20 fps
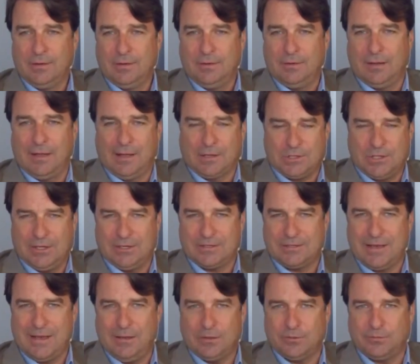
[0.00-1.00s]
actually in a
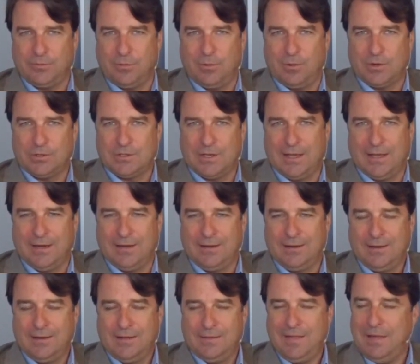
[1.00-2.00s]
sales force, and
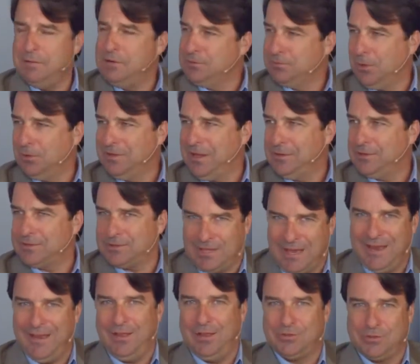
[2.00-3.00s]
they always rolled out
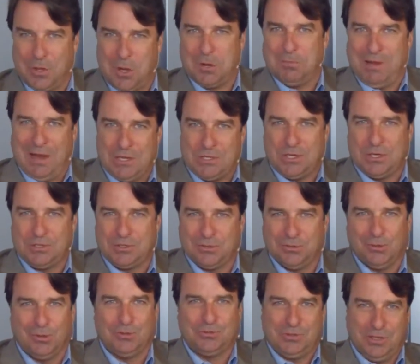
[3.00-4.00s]
sales automation
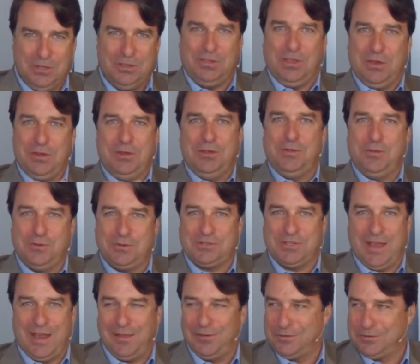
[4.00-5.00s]
tools, the new
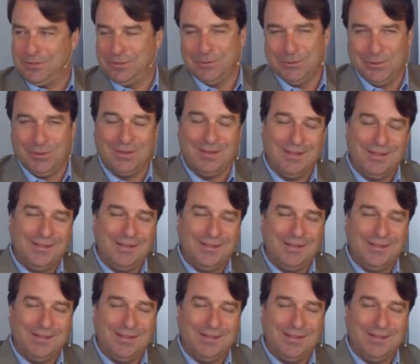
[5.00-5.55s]
sales tool.